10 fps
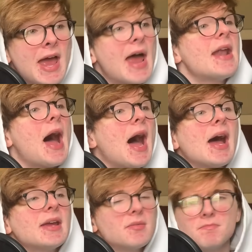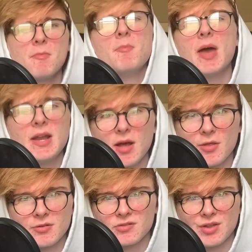and I and many
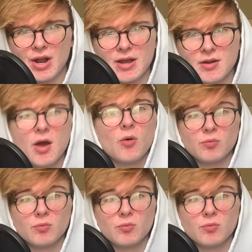others that I know